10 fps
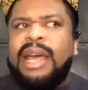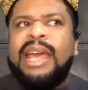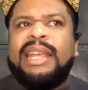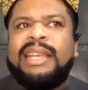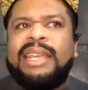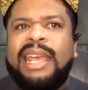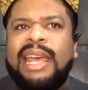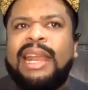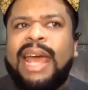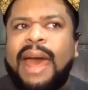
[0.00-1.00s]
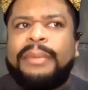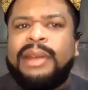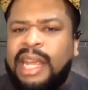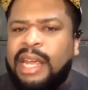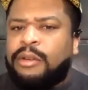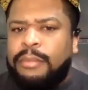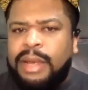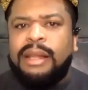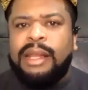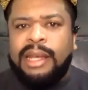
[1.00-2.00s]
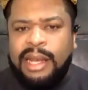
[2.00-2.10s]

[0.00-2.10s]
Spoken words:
and it can't happen incrementally.